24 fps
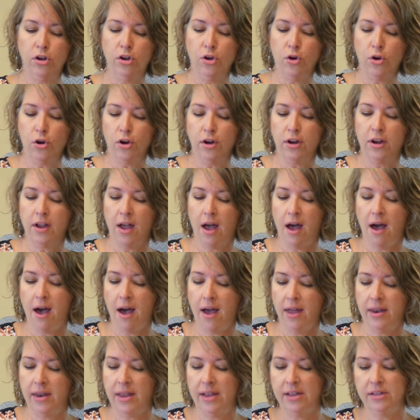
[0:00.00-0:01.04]
your
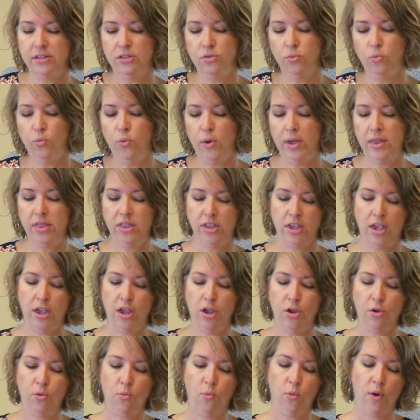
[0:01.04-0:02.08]
God is with
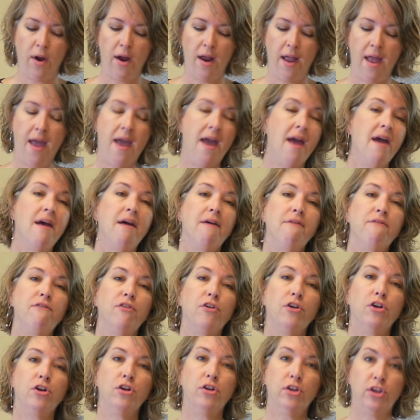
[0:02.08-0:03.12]
you
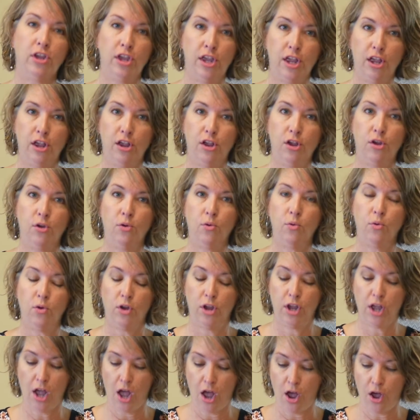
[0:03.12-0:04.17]
wherever you
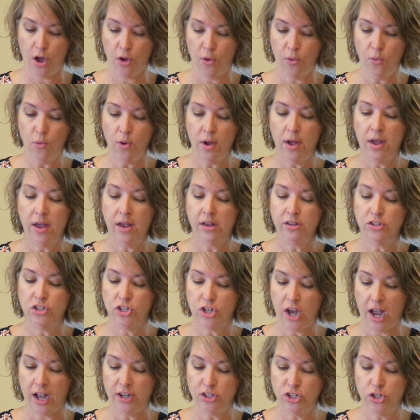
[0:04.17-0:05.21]
go.
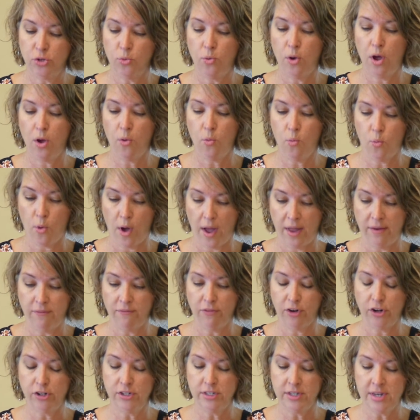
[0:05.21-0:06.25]
Joshua 1
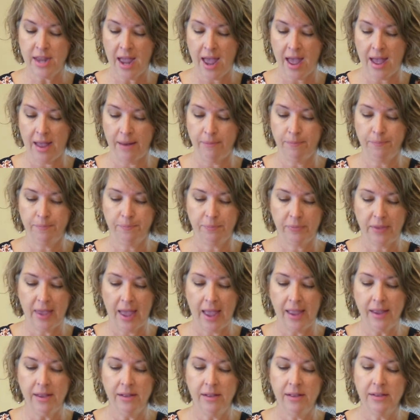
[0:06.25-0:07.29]
verse 9,
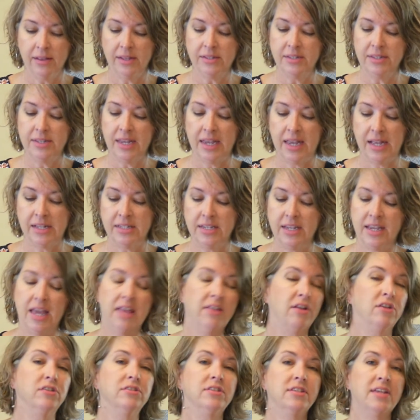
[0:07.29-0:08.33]
okay? Let's sing it
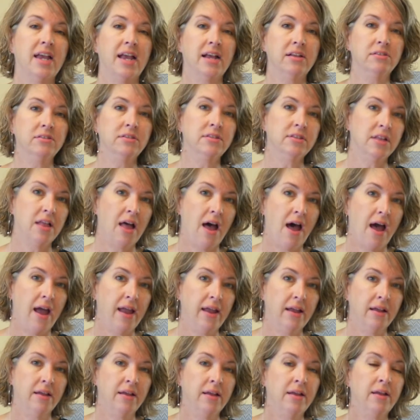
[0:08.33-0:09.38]
together. Sounds
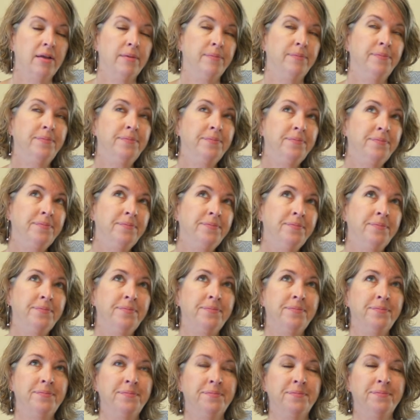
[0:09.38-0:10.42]
like
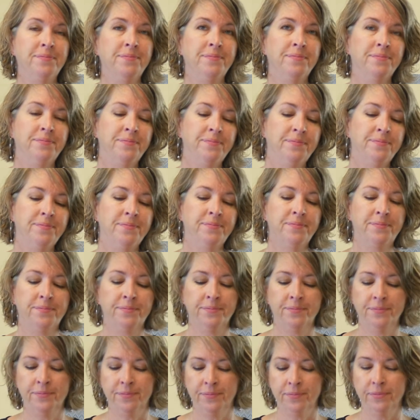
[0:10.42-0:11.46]

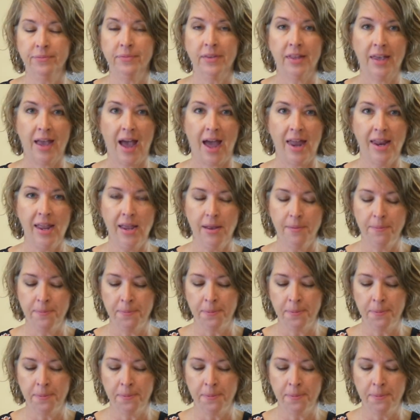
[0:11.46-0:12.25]
got it?